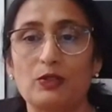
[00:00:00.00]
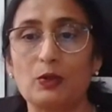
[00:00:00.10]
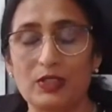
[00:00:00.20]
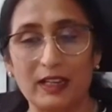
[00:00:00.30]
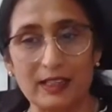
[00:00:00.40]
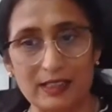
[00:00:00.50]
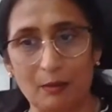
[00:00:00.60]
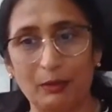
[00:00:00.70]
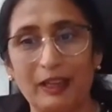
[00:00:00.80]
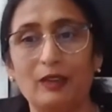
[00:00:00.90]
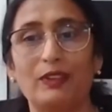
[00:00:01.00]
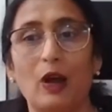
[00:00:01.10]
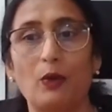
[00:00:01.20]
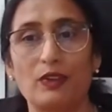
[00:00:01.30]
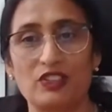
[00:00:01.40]
no sale is complete
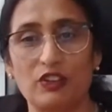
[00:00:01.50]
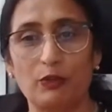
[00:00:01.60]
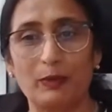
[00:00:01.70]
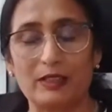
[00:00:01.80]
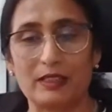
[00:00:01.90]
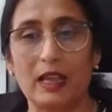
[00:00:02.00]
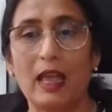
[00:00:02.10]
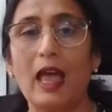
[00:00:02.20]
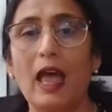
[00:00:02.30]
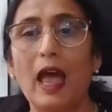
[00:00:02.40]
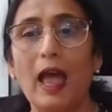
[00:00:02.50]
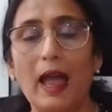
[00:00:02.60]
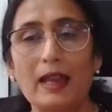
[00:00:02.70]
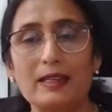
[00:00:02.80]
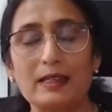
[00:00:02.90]
without receivables.
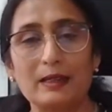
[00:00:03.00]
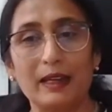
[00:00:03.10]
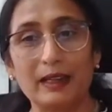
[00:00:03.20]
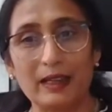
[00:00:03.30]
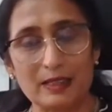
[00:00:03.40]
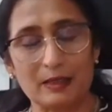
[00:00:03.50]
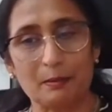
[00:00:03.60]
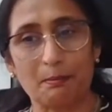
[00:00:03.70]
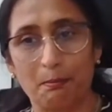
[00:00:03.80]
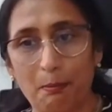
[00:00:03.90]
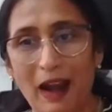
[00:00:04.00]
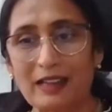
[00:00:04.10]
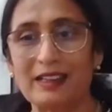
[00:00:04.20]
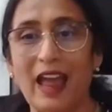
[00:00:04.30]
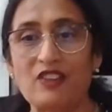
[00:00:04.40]
And it is
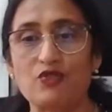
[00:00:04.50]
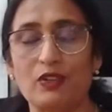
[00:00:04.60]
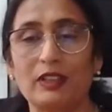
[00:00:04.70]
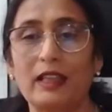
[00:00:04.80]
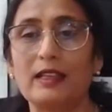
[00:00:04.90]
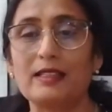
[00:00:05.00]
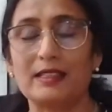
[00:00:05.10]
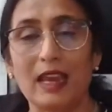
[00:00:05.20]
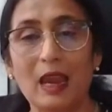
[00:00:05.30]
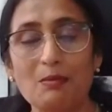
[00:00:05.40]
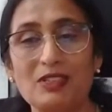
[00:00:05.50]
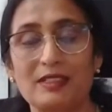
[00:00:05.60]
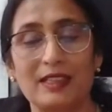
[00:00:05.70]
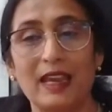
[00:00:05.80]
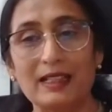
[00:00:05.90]
but natural that the same
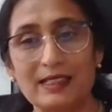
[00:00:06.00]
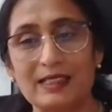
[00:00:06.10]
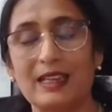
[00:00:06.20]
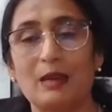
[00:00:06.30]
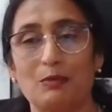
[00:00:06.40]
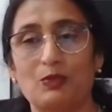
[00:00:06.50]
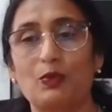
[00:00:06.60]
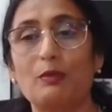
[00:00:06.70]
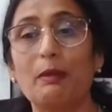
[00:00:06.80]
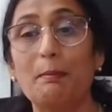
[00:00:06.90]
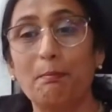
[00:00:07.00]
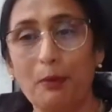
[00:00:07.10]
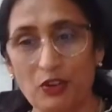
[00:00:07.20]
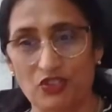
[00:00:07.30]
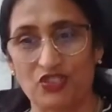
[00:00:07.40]
sales teams would be
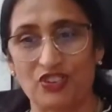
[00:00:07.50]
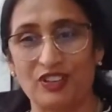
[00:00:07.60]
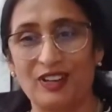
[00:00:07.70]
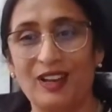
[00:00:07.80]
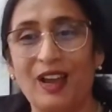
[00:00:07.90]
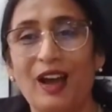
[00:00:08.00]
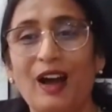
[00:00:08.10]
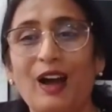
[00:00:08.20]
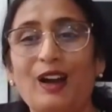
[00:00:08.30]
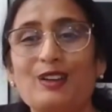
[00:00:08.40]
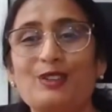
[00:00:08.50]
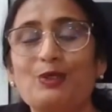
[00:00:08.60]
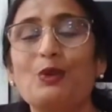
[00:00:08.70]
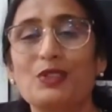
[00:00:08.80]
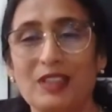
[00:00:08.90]
pushed to
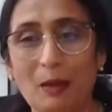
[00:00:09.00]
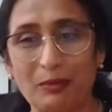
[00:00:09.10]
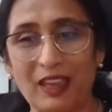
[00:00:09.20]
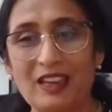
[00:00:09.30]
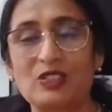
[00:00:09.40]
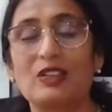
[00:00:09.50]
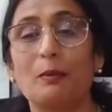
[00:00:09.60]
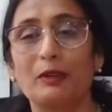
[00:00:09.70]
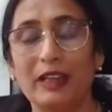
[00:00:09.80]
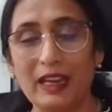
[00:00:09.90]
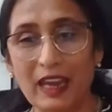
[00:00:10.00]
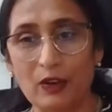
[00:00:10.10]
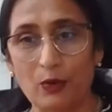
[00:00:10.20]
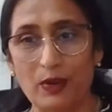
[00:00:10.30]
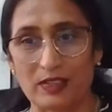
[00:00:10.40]
do some things taking
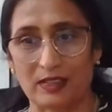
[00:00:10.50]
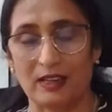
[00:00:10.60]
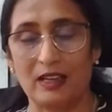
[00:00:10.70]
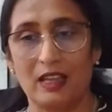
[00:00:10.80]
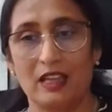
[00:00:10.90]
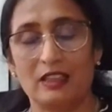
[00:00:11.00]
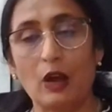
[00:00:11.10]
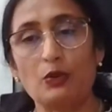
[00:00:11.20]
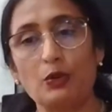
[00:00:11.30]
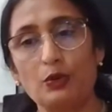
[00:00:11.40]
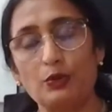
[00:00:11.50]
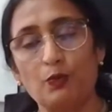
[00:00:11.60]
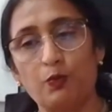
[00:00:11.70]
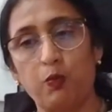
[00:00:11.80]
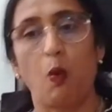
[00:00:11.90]
risk. Now, to
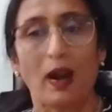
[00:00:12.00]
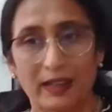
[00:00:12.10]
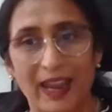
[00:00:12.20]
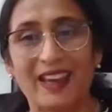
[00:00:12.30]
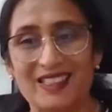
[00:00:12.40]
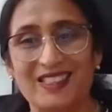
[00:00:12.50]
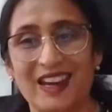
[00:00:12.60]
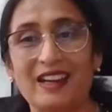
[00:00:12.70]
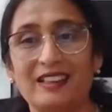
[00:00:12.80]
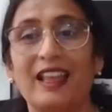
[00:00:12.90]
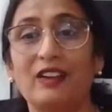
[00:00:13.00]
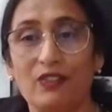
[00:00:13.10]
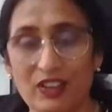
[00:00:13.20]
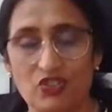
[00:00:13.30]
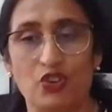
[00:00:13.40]
what extent that
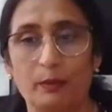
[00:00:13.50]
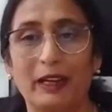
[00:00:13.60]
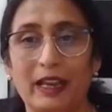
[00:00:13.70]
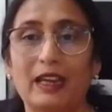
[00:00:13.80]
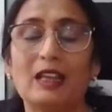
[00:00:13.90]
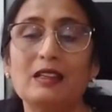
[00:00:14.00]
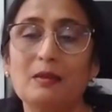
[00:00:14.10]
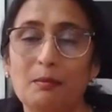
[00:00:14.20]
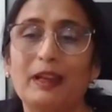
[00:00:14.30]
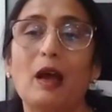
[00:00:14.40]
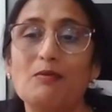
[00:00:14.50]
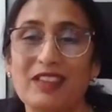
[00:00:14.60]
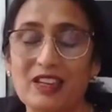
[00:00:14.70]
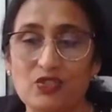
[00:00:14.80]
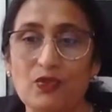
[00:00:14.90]
risk should be taken becomes
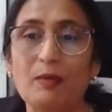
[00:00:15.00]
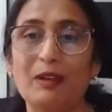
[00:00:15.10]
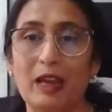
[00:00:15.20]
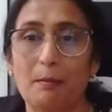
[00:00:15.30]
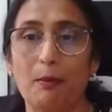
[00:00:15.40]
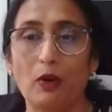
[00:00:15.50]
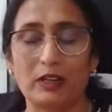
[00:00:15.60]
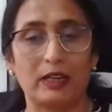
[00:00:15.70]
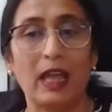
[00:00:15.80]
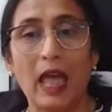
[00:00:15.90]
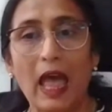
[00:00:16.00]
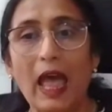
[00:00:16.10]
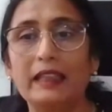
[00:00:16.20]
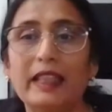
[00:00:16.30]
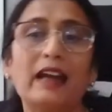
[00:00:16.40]
extremely important.
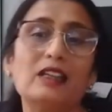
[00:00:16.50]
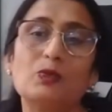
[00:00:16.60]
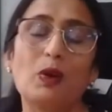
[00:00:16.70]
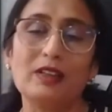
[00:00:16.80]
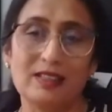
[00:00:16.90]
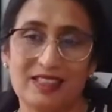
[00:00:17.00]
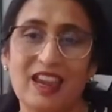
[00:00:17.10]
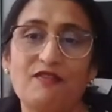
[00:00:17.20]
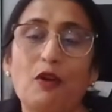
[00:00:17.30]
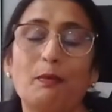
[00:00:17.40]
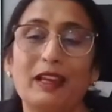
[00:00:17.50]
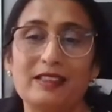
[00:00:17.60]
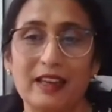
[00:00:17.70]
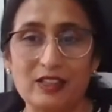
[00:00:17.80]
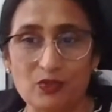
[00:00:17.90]
And that is what the CFO plays
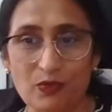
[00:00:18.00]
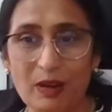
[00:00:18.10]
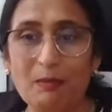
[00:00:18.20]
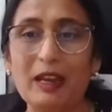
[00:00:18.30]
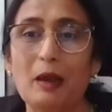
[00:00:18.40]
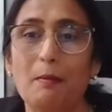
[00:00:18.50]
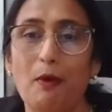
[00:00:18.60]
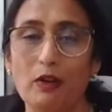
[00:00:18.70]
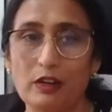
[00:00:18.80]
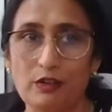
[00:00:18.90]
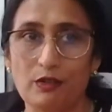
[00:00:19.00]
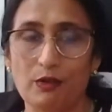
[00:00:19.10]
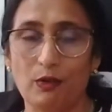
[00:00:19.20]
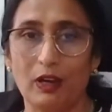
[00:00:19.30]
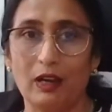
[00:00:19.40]
an extremely important
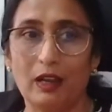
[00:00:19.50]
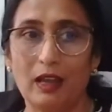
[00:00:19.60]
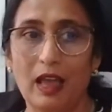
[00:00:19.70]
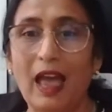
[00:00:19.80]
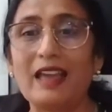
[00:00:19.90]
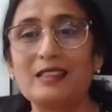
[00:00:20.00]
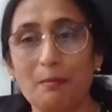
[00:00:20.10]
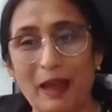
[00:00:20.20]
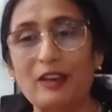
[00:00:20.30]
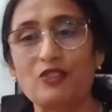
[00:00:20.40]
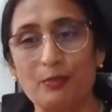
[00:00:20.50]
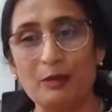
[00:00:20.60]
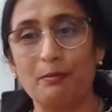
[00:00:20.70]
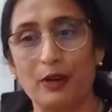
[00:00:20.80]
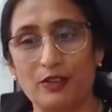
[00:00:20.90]
role as a management
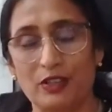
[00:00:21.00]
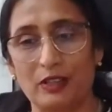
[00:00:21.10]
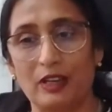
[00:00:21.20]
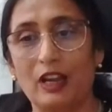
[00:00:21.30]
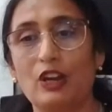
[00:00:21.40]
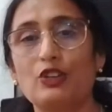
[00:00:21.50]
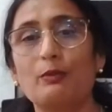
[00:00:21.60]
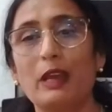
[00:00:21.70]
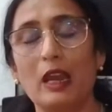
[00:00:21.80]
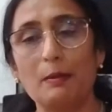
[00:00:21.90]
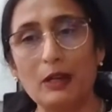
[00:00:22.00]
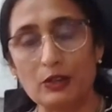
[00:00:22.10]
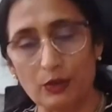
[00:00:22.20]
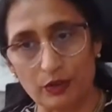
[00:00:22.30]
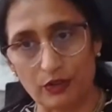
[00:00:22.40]
person to be able
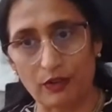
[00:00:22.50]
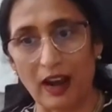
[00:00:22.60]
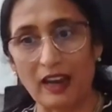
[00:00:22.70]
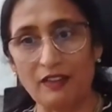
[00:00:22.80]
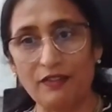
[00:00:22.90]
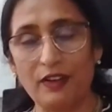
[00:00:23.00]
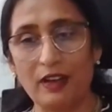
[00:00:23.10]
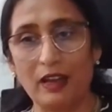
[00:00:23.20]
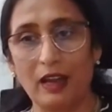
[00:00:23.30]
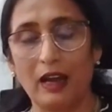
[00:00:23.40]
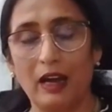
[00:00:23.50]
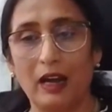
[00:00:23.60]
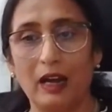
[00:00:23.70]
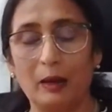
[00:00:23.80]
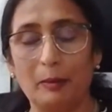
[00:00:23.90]
to drive
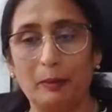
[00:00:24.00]
uh,